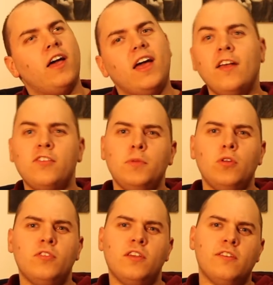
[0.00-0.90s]
His
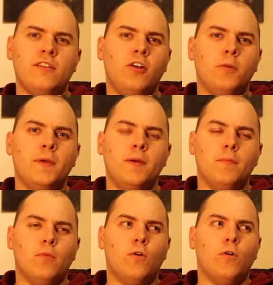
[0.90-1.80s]
music's a little bit
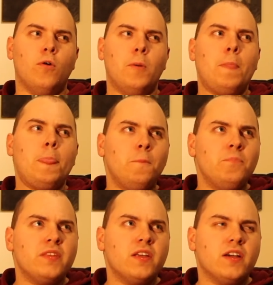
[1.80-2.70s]
more,
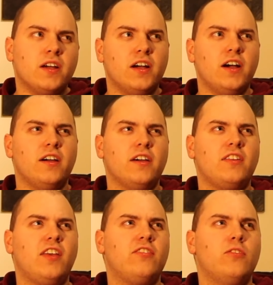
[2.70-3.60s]

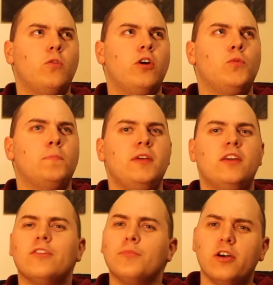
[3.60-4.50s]
I guess the word would be
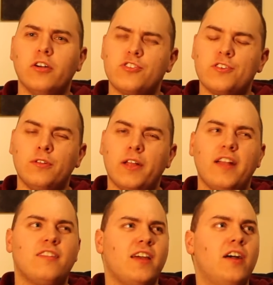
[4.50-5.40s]
commercial.
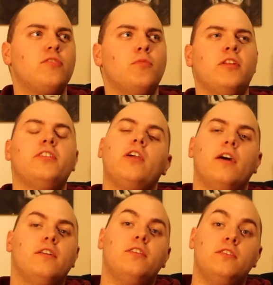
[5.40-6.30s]
It sounds more like the
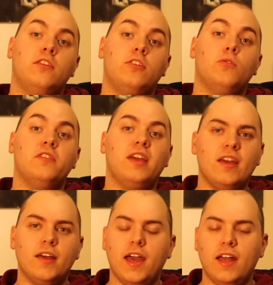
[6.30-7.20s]
kind of thing that you would
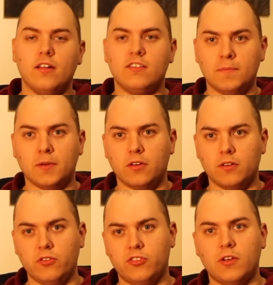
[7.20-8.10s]
hear in a
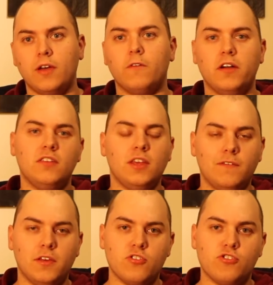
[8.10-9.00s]
typical sci-fi
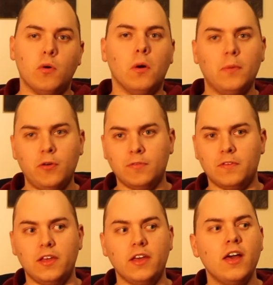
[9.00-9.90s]
TV show or
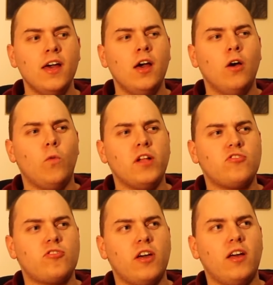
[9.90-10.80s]
movie,
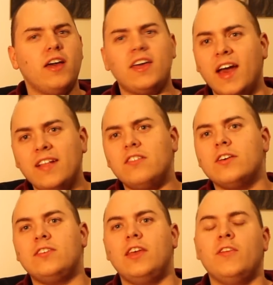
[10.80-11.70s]
which again
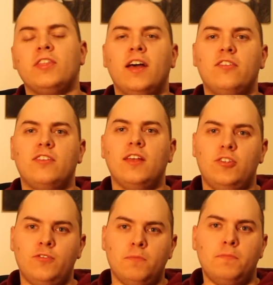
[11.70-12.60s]
does give it that
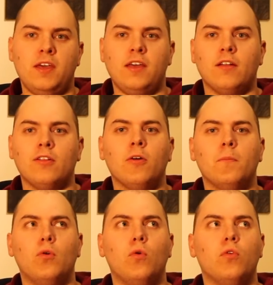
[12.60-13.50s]
sense of it being a lot
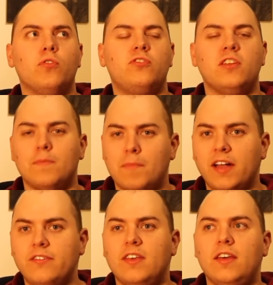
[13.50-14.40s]
more
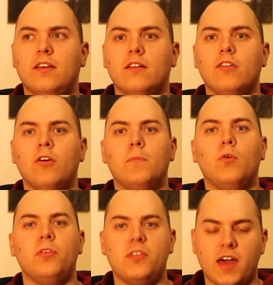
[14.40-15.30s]
cinematic and a lot
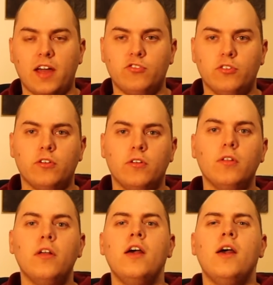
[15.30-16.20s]
more
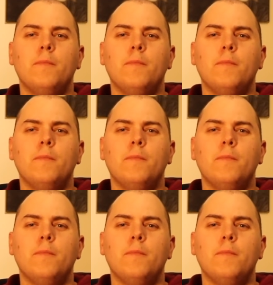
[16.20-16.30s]
theatrical.